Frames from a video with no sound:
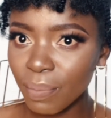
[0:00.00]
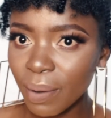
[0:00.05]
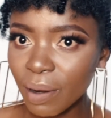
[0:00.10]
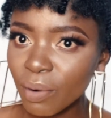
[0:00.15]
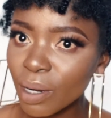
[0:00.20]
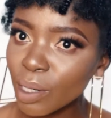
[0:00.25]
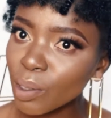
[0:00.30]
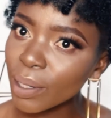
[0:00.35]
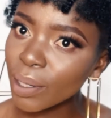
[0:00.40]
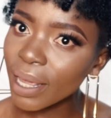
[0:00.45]
But
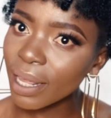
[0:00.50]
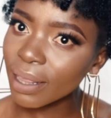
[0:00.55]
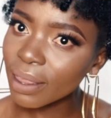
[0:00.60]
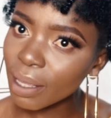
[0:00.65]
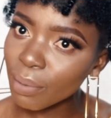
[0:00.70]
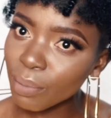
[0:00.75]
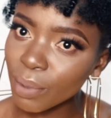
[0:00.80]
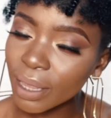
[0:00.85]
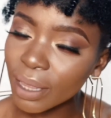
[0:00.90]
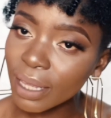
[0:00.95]
when you get
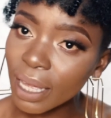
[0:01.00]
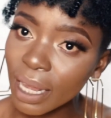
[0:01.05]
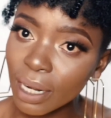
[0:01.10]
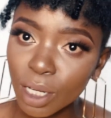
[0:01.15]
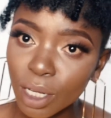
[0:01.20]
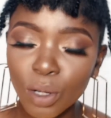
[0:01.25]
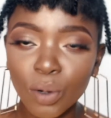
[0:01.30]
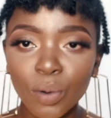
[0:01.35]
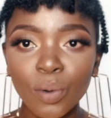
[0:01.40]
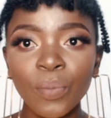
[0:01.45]
them when they're
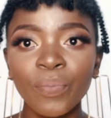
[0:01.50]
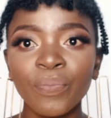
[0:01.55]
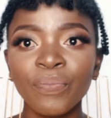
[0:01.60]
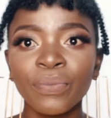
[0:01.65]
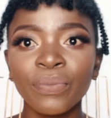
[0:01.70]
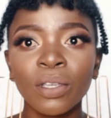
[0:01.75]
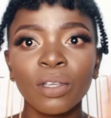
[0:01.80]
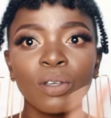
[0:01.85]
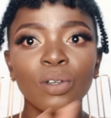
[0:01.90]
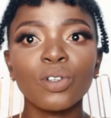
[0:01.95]
new,
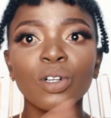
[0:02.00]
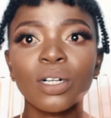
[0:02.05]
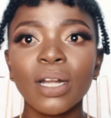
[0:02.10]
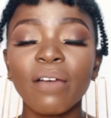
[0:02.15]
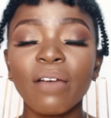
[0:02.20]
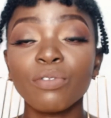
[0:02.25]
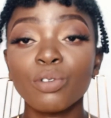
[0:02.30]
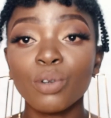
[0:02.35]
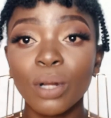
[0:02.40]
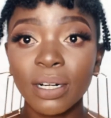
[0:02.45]
you don't
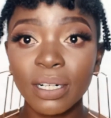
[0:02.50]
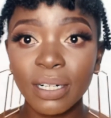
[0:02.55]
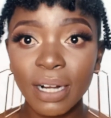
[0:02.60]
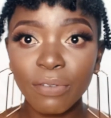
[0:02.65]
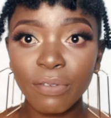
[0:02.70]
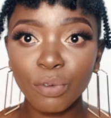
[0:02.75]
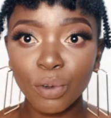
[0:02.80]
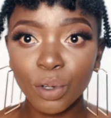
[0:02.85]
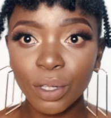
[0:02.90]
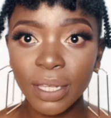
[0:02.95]
have to
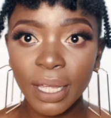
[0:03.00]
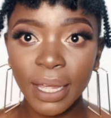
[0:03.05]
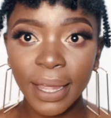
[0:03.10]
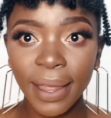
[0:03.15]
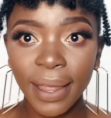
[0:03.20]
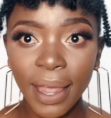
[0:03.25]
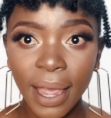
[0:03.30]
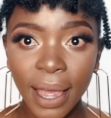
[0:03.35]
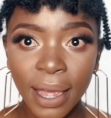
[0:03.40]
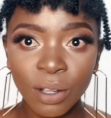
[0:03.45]
unravel the
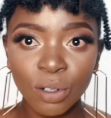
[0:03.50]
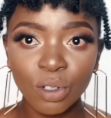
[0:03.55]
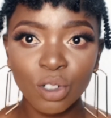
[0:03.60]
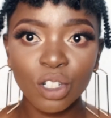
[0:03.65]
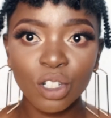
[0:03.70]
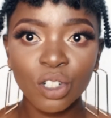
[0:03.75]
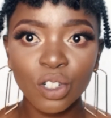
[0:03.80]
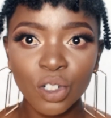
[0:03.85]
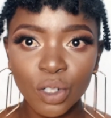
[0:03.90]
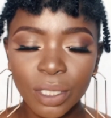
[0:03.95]
hair. You
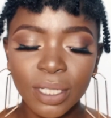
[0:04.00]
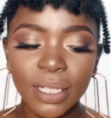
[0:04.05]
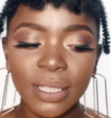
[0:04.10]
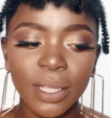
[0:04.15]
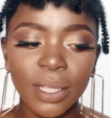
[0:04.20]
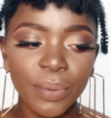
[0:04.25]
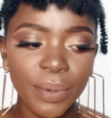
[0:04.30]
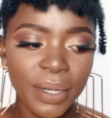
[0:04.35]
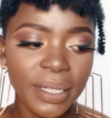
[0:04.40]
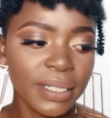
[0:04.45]
just choose it
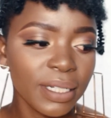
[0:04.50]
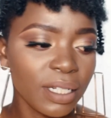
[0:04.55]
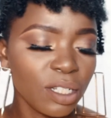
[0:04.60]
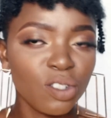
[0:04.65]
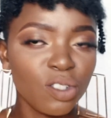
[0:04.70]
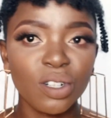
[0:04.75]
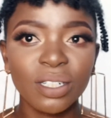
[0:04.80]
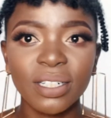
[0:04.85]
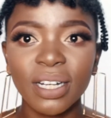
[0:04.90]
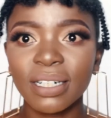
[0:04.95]
the way it is.
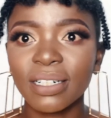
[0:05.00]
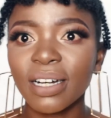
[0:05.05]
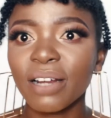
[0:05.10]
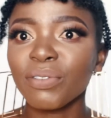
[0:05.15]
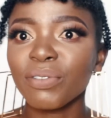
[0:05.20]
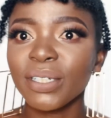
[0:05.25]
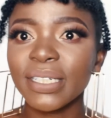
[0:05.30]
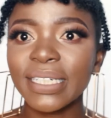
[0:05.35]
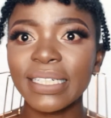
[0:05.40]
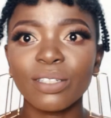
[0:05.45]
Don't
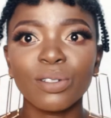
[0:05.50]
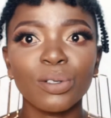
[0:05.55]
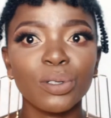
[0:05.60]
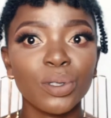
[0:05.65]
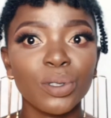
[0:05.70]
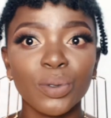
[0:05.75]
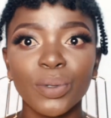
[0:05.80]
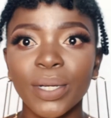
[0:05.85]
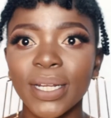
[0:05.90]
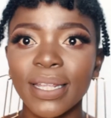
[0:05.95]
unravel it, don't
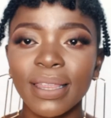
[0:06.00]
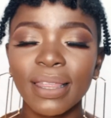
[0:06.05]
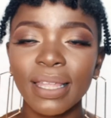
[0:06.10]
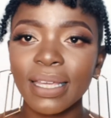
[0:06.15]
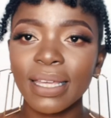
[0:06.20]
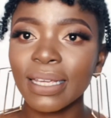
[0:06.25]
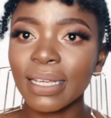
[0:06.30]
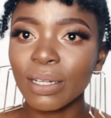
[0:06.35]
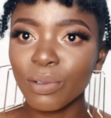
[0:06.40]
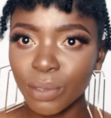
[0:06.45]
do
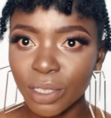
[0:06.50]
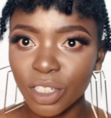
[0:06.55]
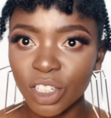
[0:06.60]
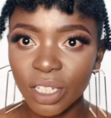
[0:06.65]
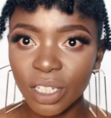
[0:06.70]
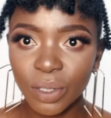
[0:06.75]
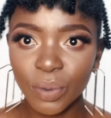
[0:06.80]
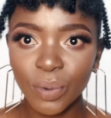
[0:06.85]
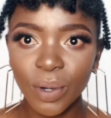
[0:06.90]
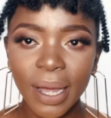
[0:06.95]
anything. It will
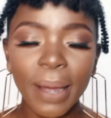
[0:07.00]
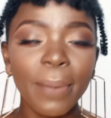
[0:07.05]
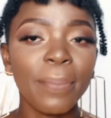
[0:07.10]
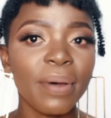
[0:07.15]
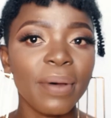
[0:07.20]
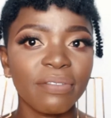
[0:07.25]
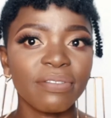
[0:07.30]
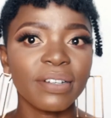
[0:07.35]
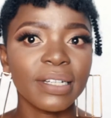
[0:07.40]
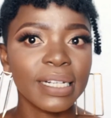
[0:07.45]
just work
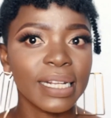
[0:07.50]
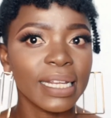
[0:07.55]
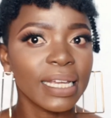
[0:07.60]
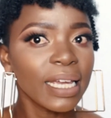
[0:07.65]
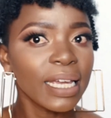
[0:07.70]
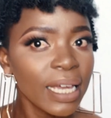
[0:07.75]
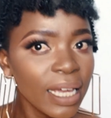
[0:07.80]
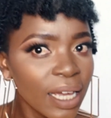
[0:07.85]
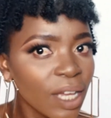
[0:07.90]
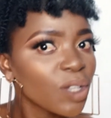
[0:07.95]
perfectly.
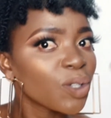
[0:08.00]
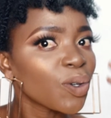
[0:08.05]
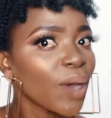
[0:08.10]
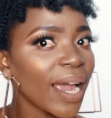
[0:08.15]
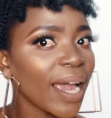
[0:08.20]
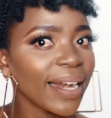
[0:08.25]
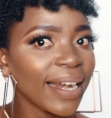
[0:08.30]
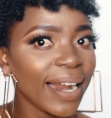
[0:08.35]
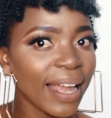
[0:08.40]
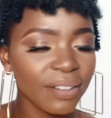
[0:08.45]
So
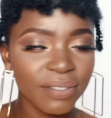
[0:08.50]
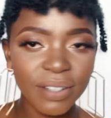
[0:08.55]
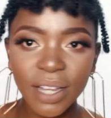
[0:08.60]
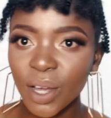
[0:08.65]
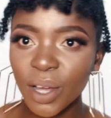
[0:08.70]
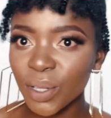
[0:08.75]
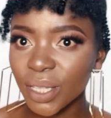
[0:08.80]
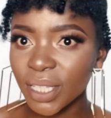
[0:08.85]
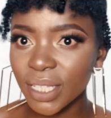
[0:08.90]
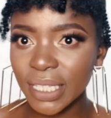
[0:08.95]
I love
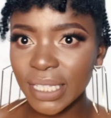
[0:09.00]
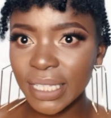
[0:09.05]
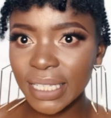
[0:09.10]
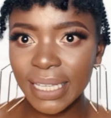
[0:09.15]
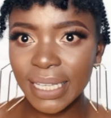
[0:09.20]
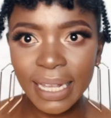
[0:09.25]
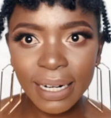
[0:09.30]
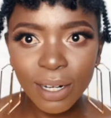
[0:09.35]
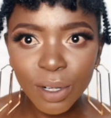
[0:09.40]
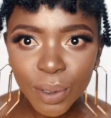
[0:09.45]
how this
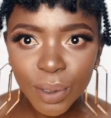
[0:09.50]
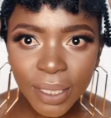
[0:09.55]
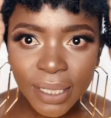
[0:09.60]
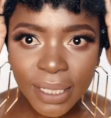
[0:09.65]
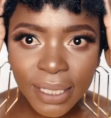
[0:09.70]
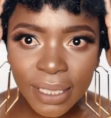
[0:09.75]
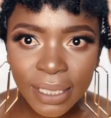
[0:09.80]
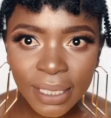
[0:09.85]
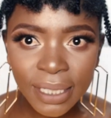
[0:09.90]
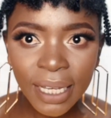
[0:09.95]

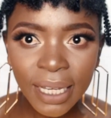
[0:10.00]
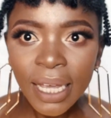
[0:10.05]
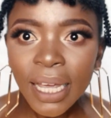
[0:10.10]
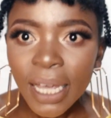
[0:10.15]
looks.